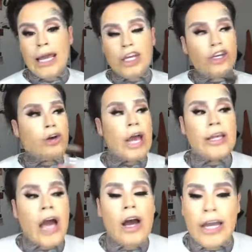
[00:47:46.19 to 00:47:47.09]

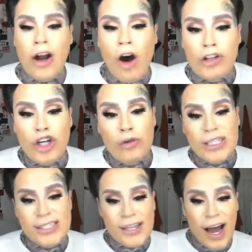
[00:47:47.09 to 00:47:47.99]
and all
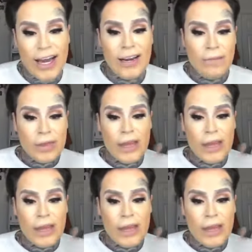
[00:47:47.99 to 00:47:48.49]
jokes aside,